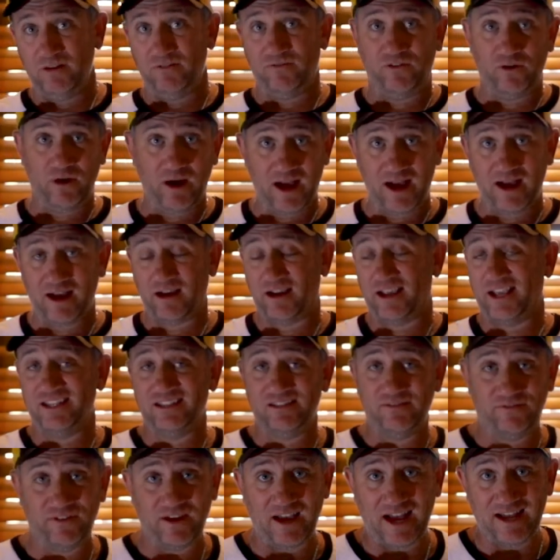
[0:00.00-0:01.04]
If you are, I
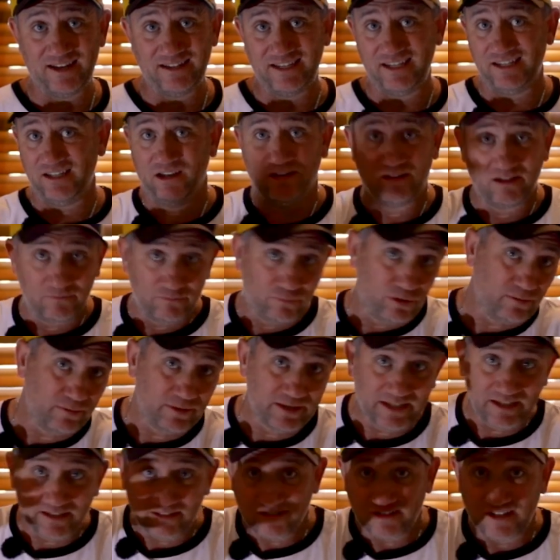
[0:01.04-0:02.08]
guess if you're hunting, you can
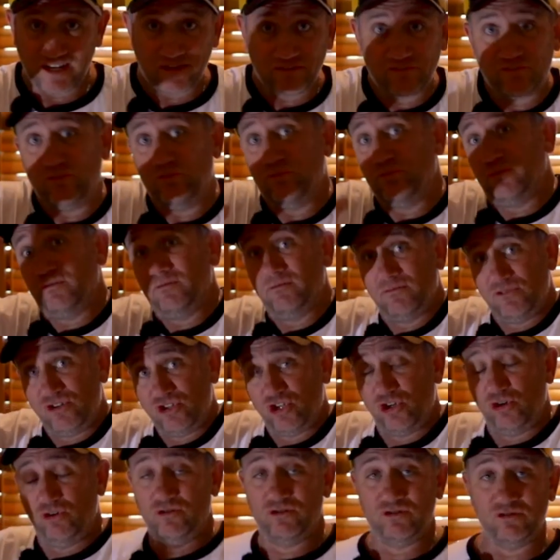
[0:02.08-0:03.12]
probably sneak through and
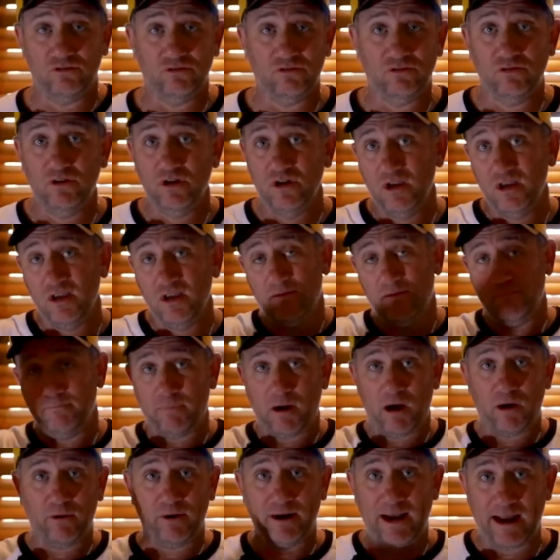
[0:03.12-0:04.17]
shoot or
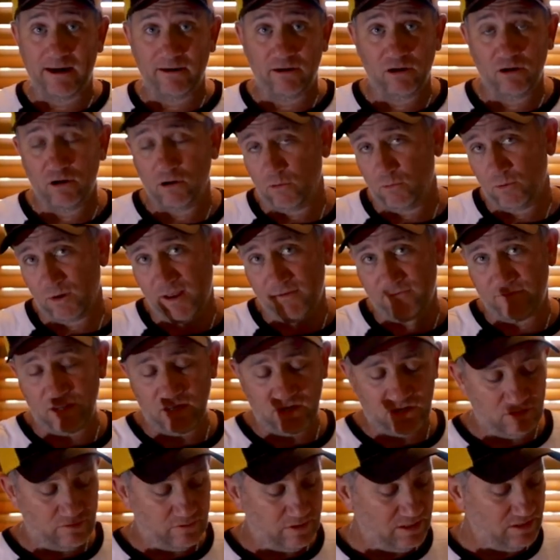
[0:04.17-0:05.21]
bow and arrow or whatever
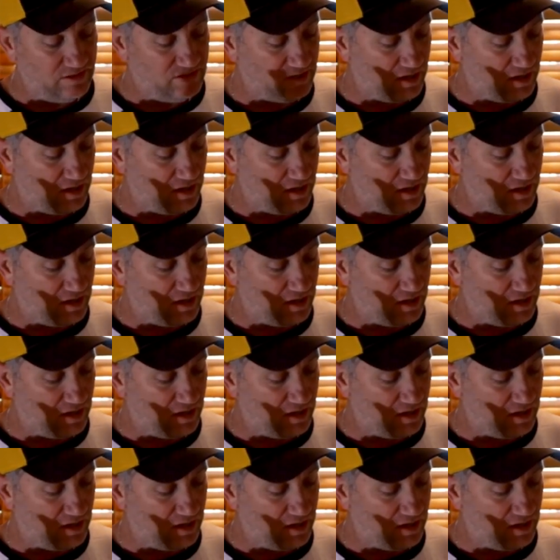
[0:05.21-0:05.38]
you're doing.